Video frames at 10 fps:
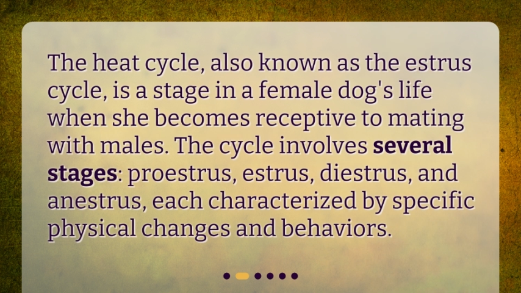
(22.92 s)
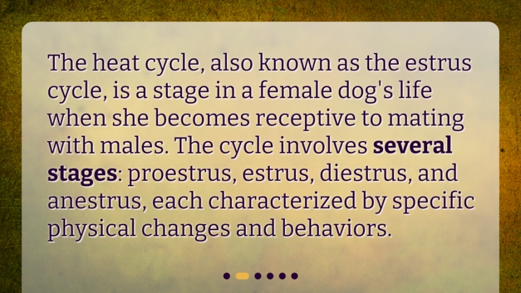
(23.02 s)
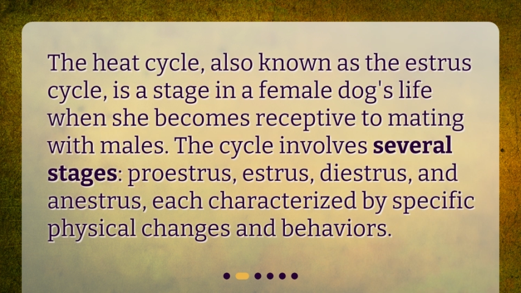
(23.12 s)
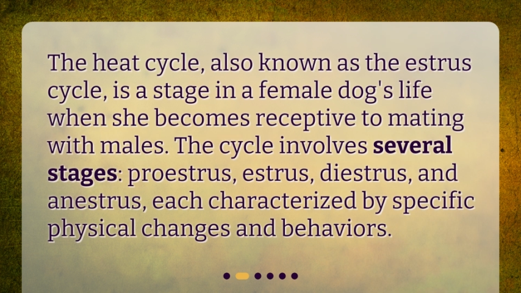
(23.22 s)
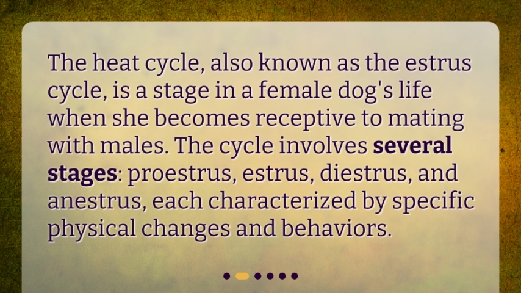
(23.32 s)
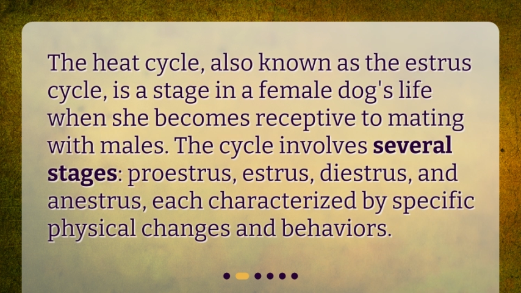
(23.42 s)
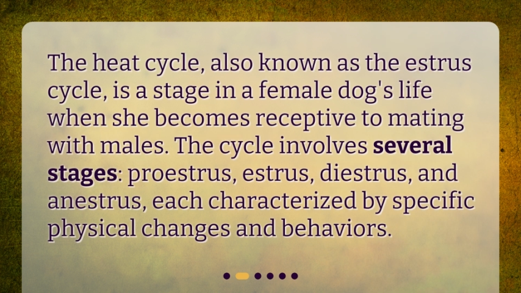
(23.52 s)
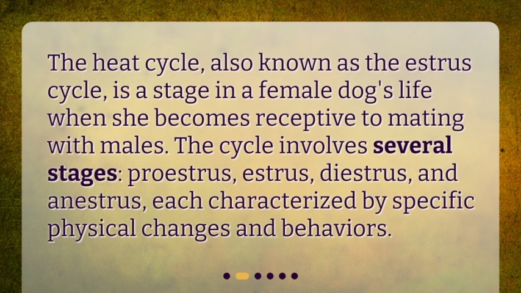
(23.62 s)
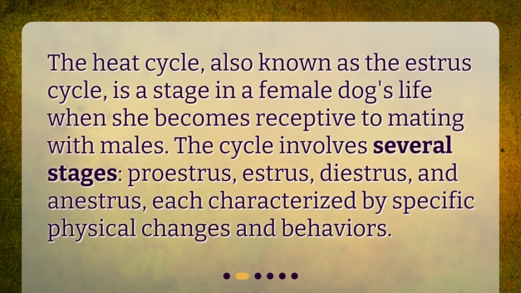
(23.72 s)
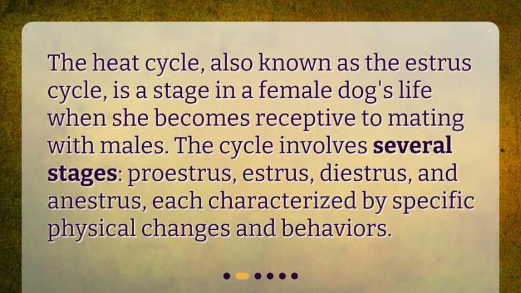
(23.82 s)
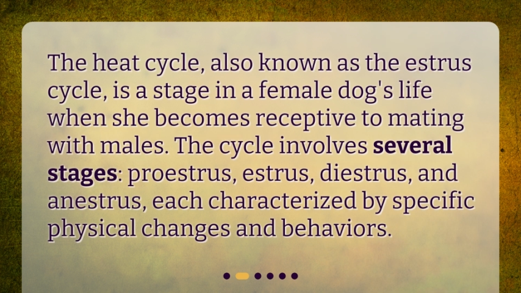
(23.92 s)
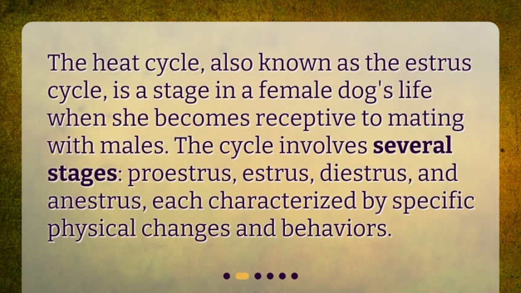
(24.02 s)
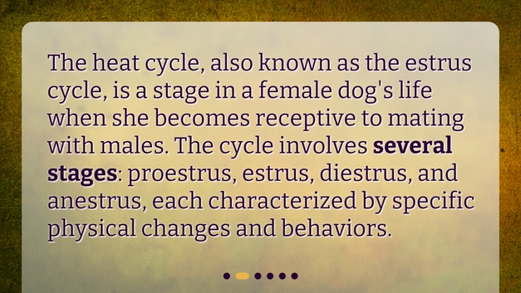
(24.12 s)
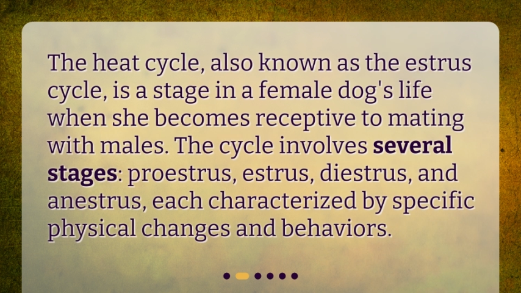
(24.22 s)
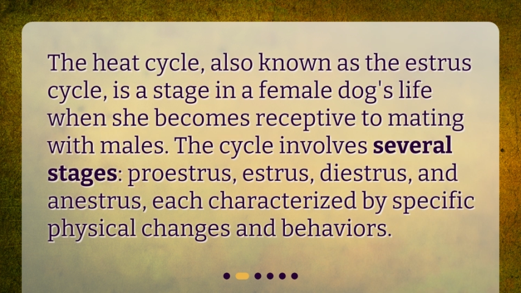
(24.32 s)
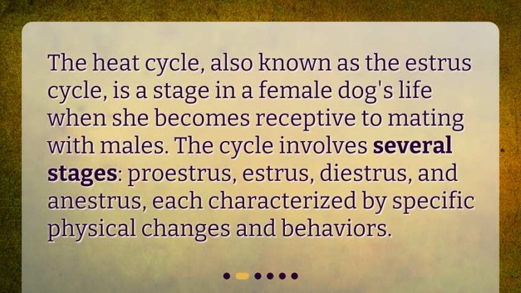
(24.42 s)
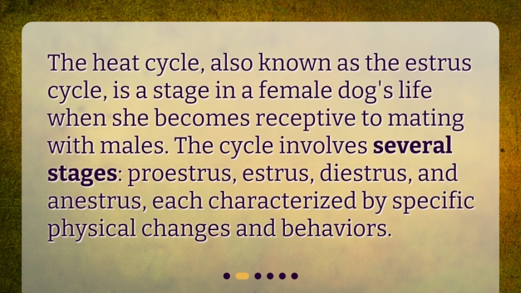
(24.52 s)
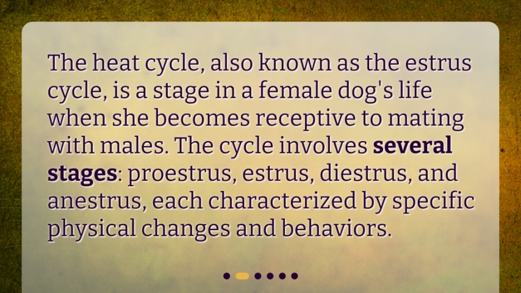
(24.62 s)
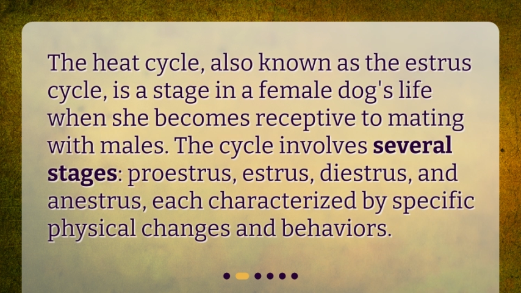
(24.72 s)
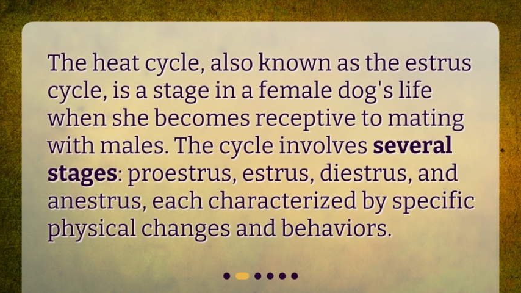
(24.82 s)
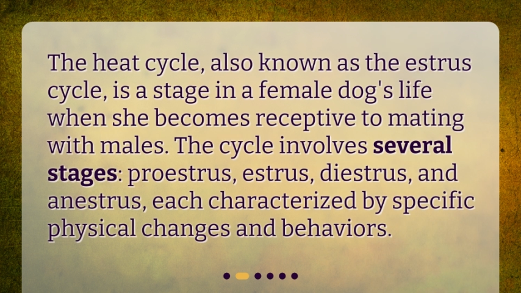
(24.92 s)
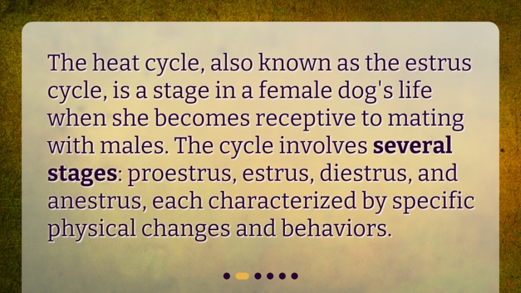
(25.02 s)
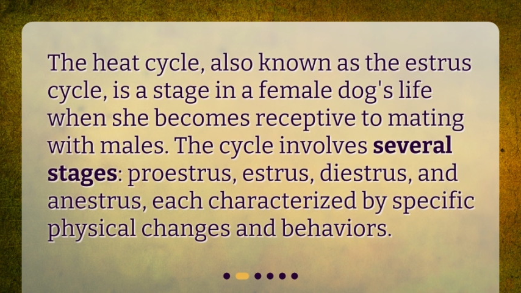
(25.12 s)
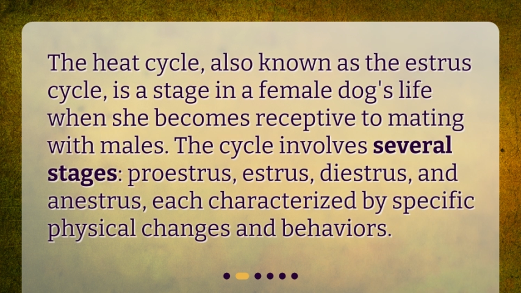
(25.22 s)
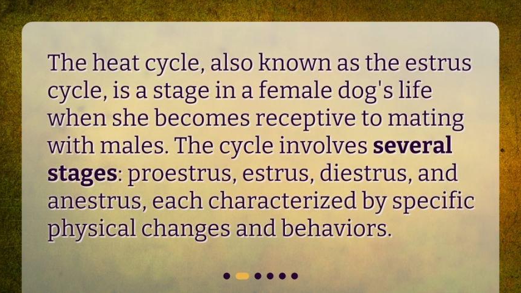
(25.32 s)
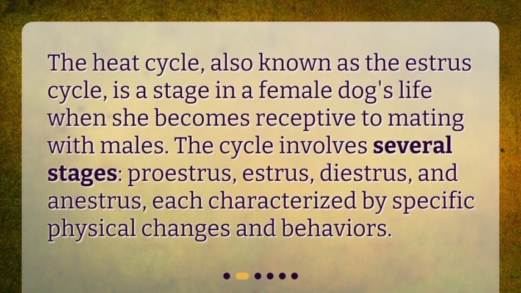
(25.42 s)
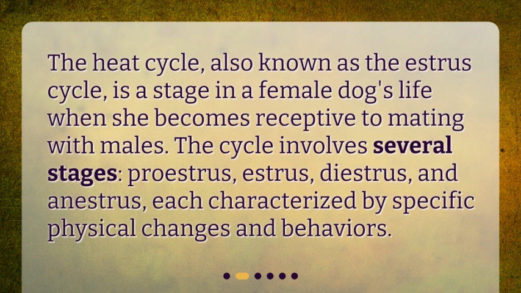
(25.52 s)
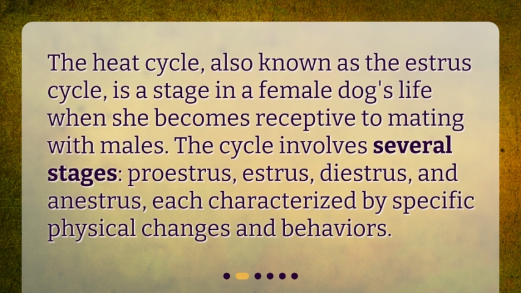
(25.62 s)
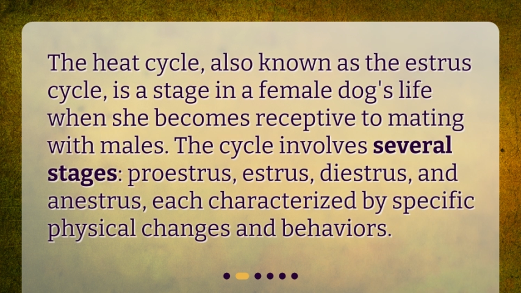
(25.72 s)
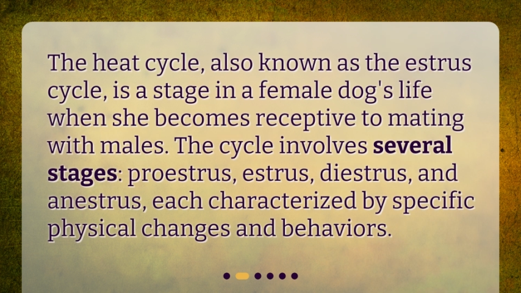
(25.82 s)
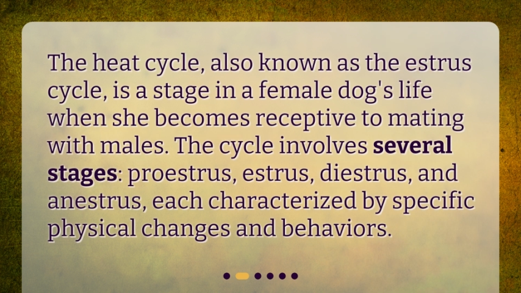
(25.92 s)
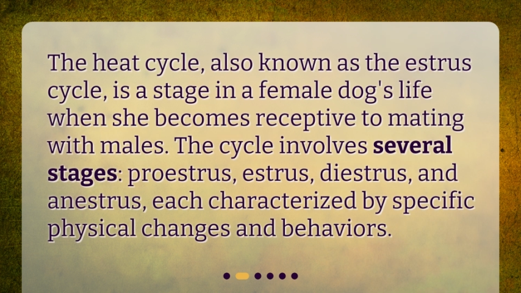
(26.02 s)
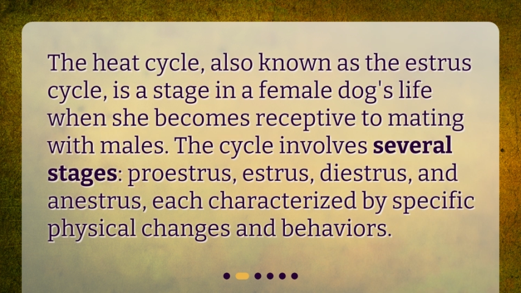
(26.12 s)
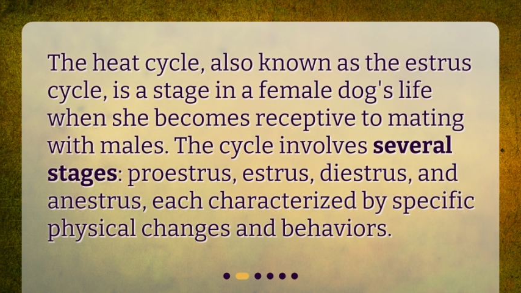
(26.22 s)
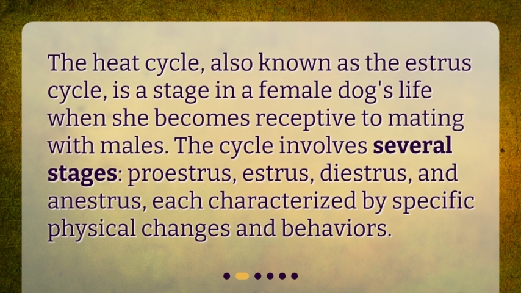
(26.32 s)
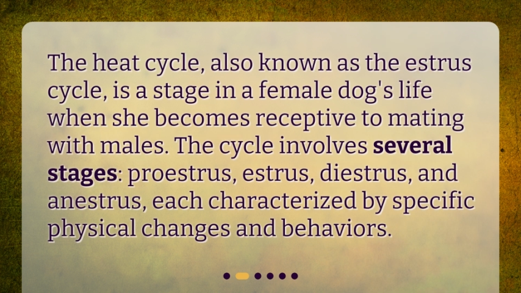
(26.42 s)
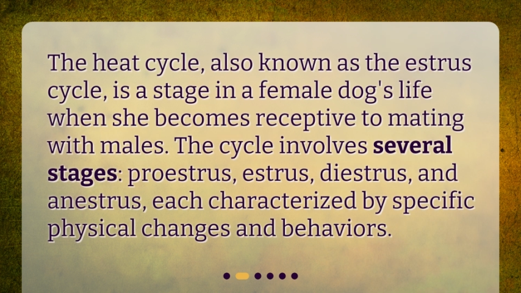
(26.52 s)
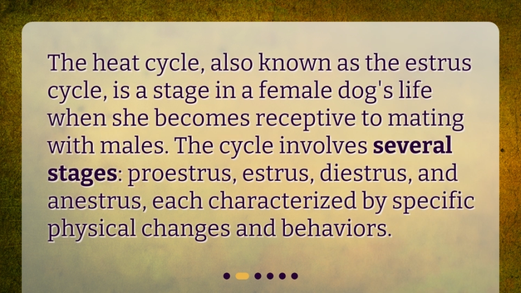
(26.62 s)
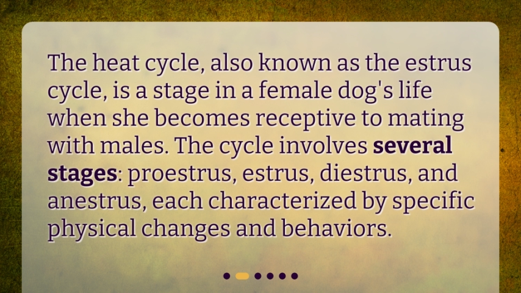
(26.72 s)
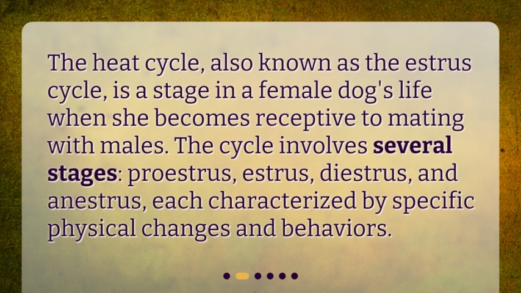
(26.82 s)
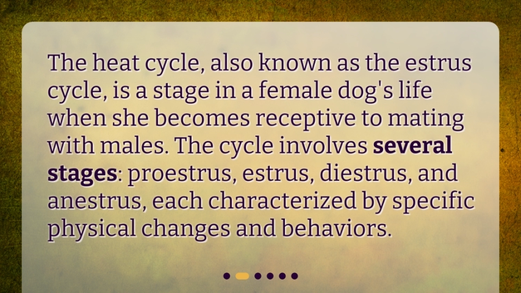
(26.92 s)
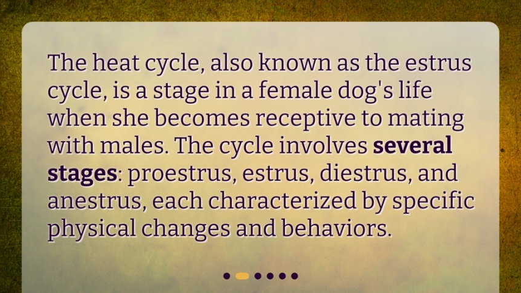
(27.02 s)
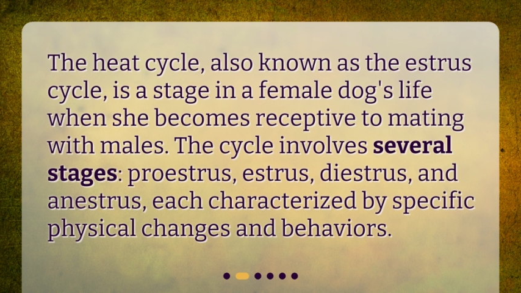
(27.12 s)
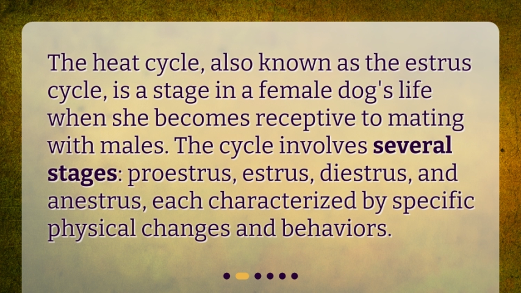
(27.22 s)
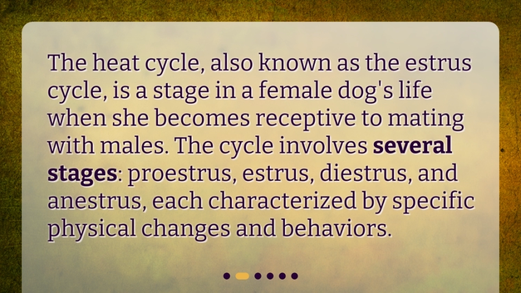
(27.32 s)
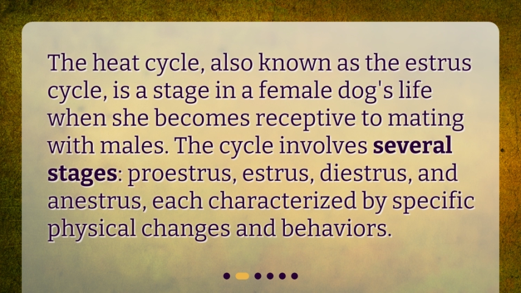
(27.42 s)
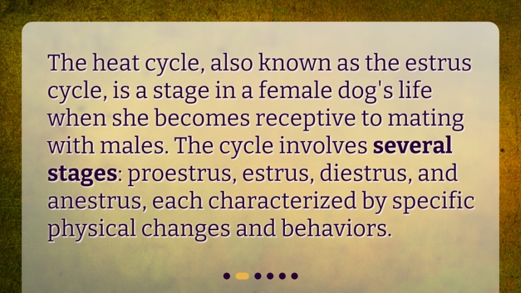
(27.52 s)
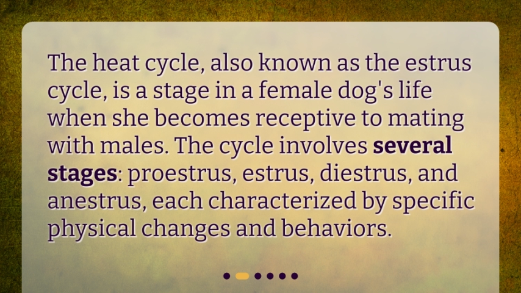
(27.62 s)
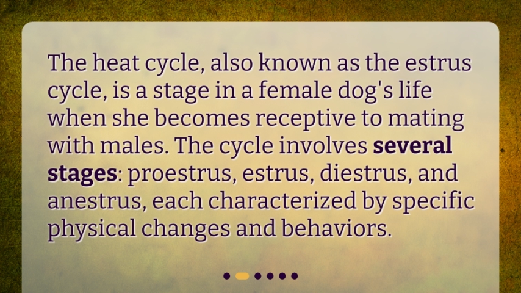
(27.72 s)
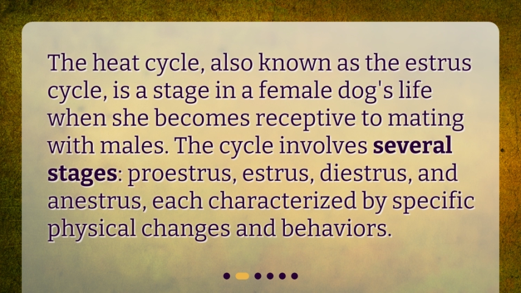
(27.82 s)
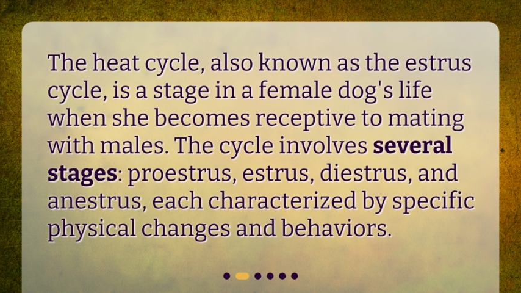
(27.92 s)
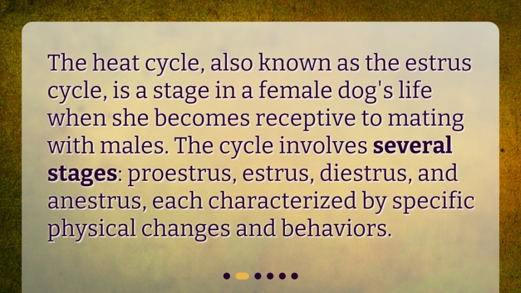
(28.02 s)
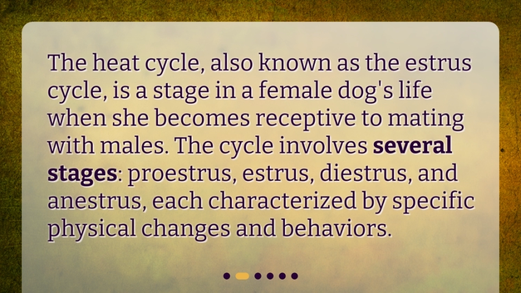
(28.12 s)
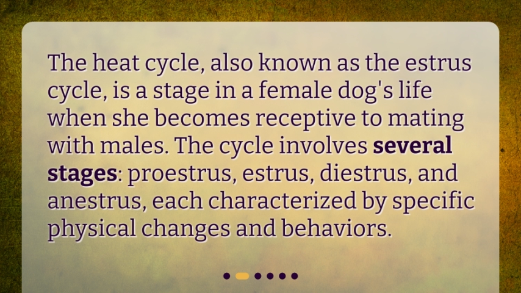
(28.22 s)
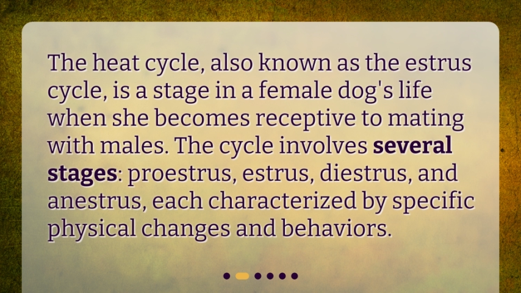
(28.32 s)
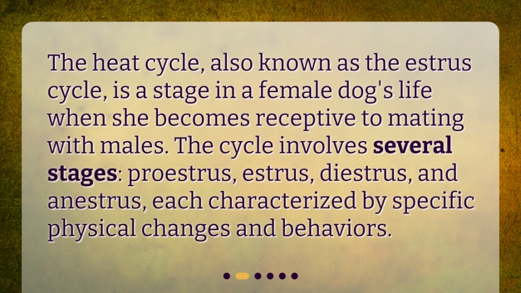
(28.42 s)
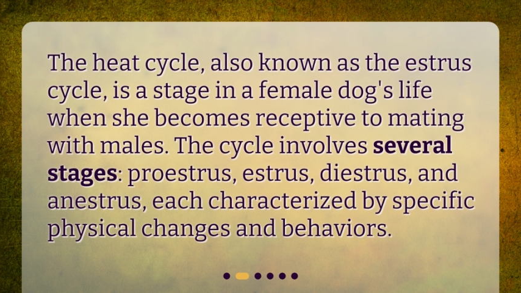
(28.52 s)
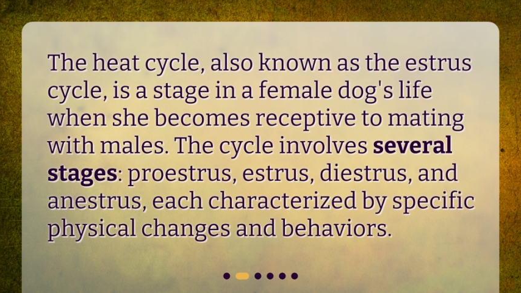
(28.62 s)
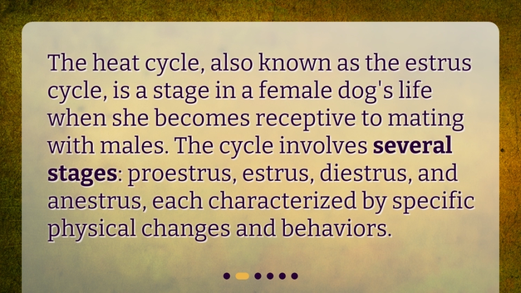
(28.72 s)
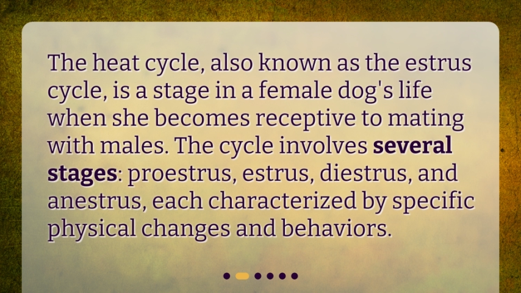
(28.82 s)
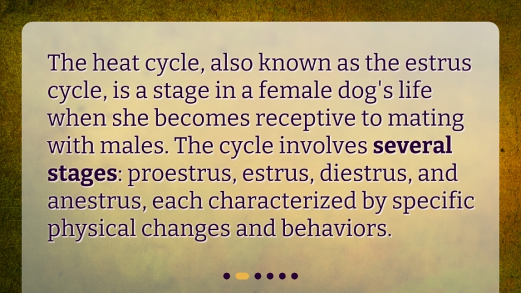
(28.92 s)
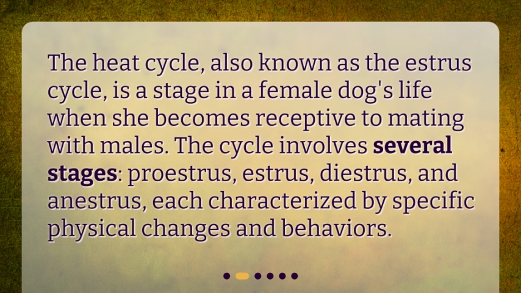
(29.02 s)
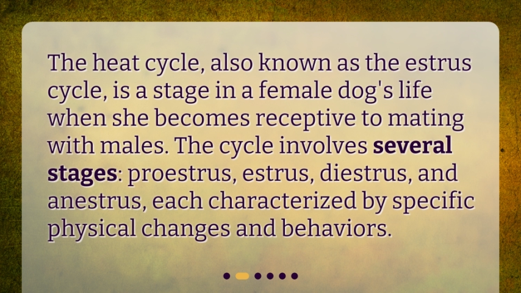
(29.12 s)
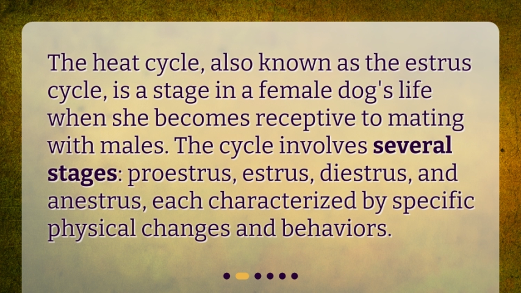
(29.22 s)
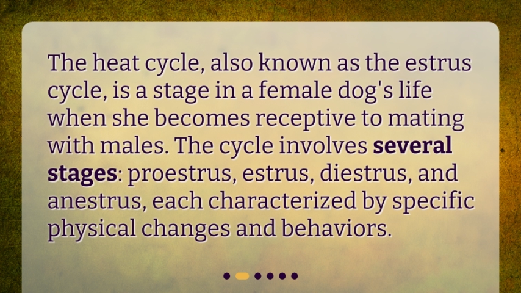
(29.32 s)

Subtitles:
No face is visible, so there are no lips to read.